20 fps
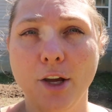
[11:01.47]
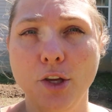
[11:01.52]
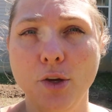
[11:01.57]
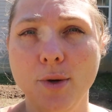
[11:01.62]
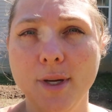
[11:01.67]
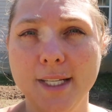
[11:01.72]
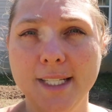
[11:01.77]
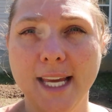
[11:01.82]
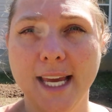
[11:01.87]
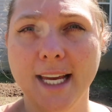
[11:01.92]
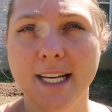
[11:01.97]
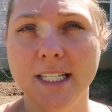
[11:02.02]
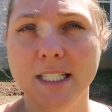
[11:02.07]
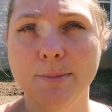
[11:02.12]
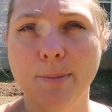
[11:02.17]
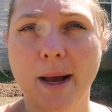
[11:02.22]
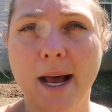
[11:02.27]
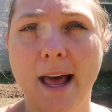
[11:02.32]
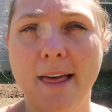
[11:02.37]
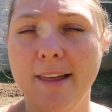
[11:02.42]
you can take a
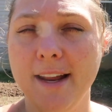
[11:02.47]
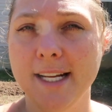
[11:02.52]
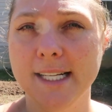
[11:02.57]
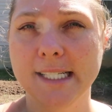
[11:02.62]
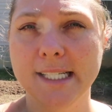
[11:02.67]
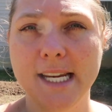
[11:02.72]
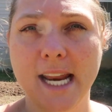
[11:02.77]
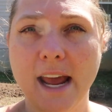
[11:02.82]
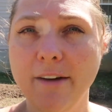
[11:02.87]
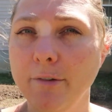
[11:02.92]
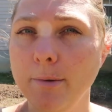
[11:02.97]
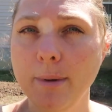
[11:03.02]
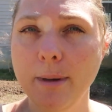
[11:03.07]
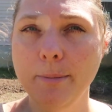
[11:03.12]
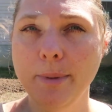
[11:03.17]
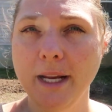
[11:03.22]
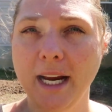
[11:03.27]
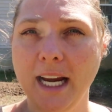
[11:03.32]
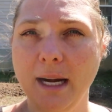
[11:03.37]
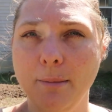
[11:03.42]
spot that has never
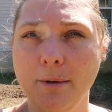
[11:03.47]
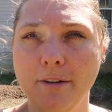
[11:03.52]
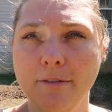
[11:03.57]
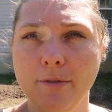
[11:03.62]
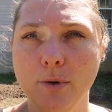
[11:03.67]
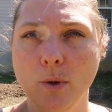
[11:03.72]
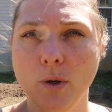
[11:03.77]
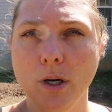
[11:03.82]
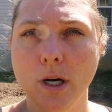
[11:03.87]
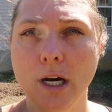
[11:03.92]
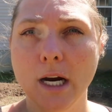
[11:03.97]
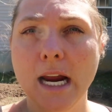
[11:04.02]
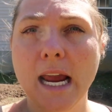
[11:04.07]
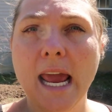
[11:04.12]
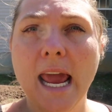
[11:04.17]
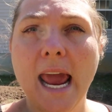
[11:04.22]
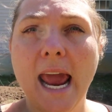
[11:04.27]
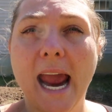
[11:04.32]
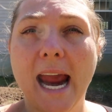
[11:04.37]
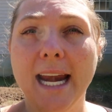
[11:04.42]
been planted before
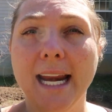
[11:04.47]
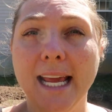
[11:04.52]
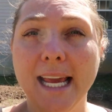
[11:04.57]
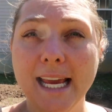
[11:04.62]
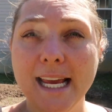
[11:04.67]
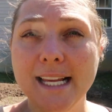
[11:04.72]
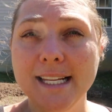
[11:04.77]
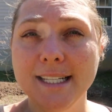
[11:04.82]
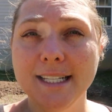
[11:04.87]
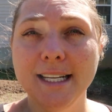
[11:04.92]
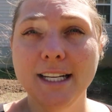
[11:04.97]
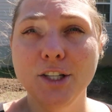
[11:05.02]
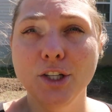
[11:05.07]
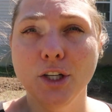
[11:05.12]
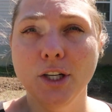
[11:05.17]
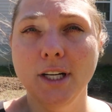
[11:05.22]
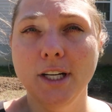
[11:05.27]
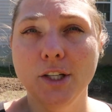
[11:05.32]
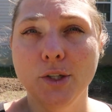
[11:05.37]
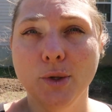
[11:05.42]
and easily
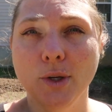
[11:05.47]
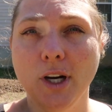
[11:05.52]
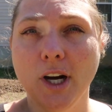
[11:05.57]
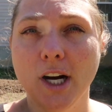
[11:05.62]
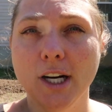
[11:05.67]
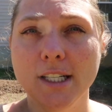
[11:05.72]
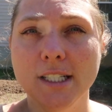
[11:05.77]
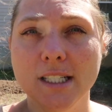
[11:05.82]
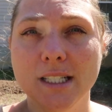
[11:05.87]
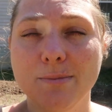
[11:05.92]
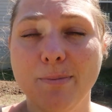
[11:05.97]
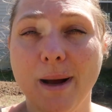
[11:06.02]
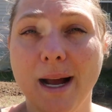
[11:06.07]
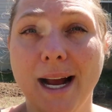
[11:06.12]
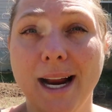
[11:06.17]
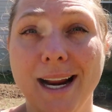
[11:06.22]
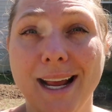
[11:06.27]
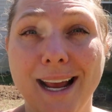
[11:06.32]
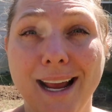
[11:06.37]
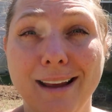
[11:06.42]
turn it into a garden
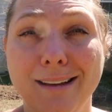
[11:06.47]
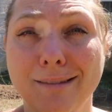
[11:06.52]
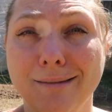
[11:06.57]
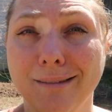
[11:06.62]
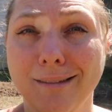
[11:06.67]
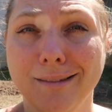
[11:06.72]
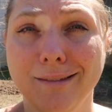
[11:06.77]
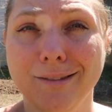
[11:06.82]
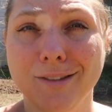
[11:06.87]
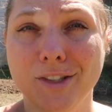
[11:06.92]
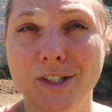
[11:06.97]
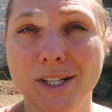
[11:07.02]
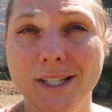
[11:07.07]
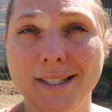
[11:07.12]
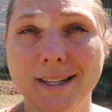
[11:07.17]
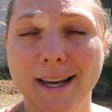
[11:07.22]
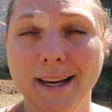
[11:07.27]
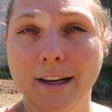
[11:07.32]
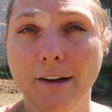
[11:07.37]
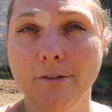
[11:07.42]
spot in
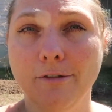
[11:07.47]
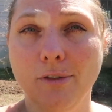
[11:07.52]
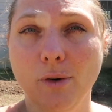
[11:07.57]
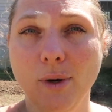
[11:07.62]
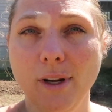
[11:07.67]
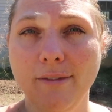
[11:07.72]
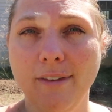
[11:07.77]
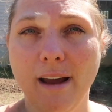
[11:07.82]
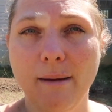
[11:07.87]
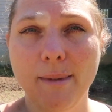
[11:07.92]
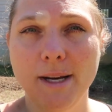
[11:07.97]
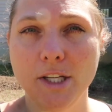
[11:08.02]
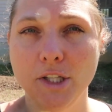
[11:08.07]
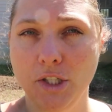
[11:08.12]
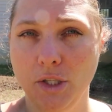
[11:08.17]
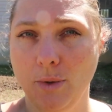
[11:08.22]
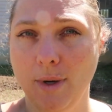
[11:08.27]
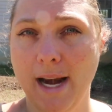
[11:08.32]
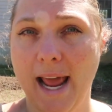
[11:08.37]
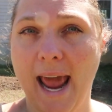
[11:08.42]
just like 45
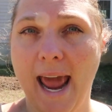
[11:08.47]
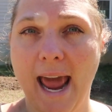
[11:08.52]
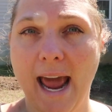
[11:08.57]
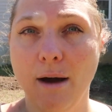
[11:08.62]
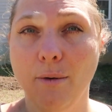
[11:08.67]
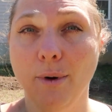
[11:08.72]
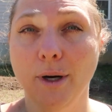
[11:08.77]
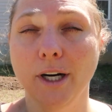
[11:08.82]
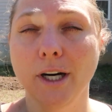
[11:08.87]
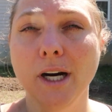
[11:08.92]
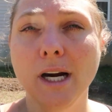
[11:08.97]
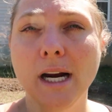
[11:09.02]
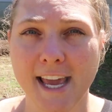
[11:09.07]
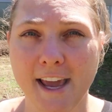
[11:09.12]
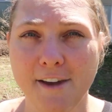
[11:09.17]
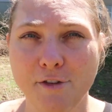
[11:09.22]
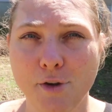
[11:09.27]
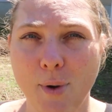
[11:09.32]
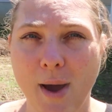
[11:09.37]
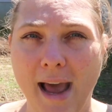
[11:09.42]
minutes to an hour.
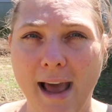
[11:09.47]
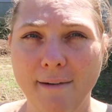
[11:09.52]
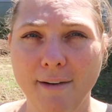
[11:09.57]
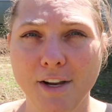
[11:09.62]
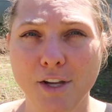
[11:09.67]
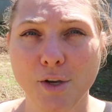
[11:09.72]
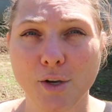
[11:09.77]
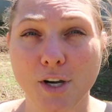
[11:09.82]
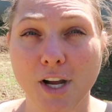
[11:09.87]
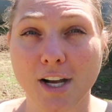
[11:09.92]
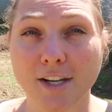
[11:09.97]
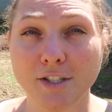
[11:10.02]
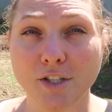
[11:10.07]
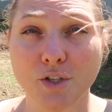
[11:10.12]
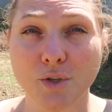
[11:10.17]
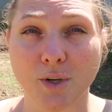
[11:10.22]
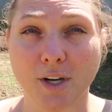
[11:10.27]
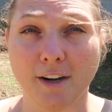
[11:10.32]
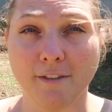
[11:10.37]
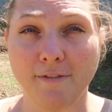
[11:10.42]
If you haven't, you can
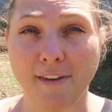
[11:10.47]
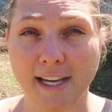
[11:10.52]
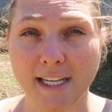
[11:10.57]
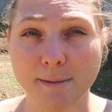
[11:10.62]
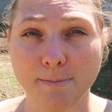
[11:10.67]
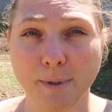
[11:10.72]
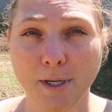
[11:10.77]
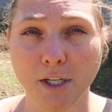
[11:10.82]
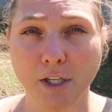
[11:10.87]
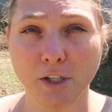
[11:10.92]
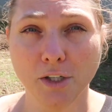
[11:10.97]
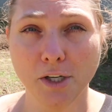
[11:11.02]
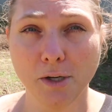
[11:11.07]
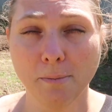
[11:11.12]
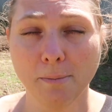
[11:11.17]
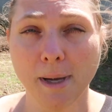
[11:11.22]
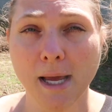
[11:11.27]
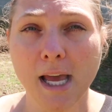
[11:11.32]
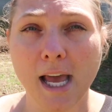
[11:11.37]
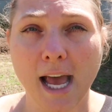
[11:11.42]
also join our Facebook
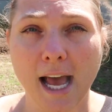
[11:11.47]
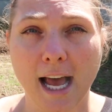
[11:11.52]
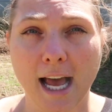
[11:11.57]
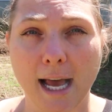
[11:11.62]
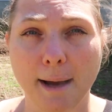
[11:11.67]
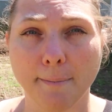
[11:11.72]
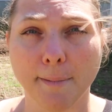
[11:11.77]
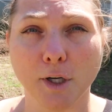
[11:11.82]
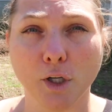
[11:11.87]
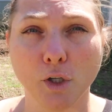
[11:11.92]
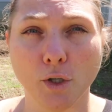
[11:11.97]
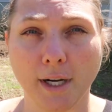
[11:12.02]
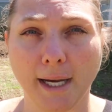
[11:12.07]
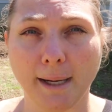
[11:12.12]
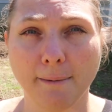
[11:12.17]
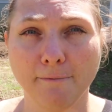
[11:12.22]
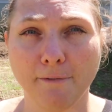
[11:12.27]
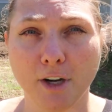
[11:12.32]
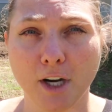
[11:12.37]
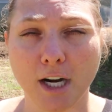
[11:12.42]
group,
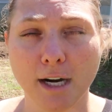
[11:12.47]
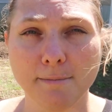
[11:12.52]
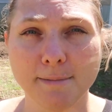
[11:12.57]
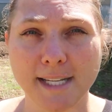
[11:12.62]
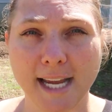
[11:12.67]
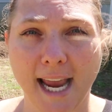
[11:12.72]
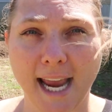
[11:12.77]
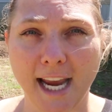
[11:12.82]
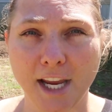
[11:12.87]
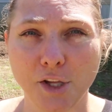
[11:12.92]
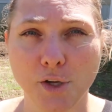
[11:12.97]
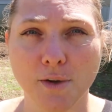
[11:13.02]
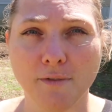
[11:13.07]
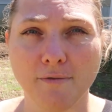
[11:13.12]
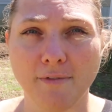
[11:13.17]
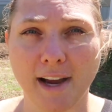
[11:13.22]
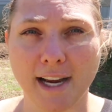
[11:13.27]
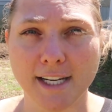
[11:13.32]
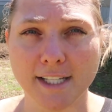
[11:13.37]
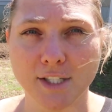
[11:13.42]
Cram Farms, and you
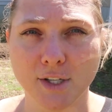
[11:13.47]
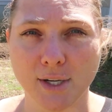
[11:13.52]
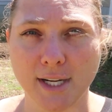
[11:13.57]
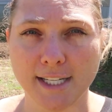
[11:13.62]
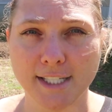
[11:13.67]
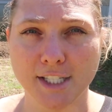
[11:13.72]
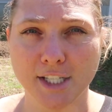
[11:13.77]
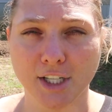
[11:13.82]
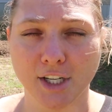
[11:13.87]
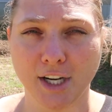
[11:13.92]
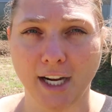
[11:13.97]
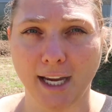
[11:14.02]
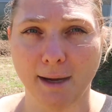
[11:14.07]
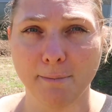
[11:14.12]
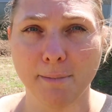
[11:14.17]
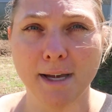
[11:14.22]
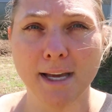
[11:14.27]
can find us on Instagram.